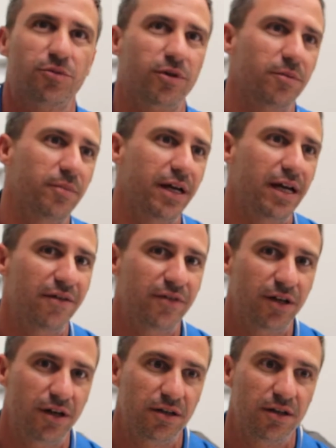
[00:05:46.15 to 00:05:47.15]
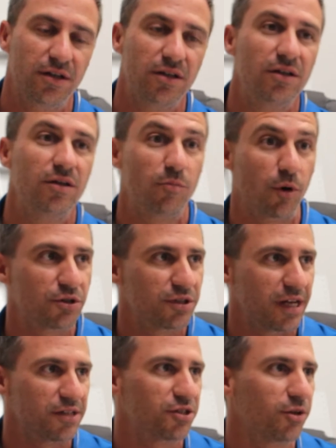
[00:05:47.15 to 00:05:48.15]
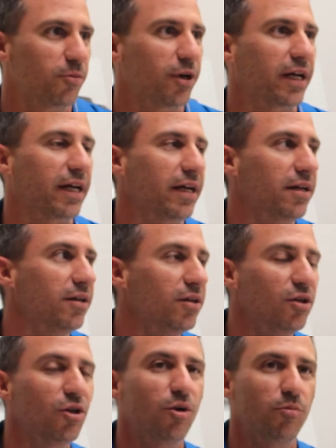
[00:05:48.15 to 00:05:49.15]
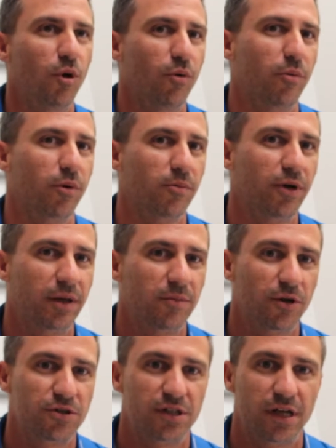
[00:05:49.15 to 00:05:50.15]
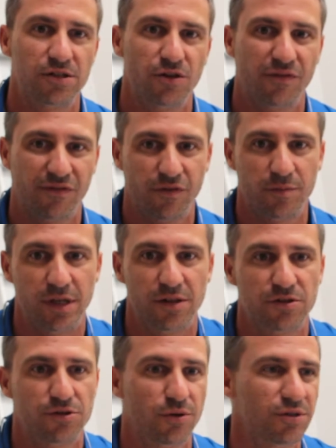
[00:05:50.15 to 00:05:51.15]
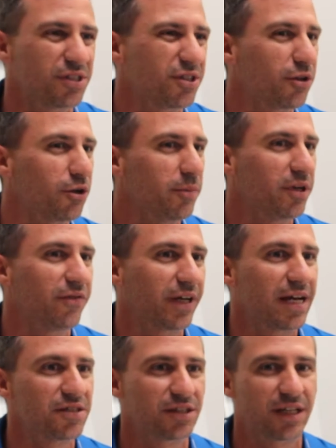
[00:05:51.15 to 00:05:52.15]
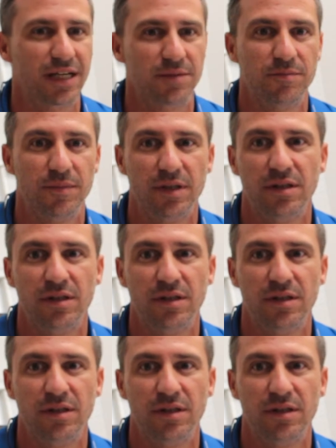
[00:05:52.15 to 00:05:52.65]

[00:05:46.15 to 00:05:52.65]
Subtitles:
We're going to pay heavy on merchandise they're bringing in, but when we're bringing merchandise over from the other stores, it's a little bit of a guessing game.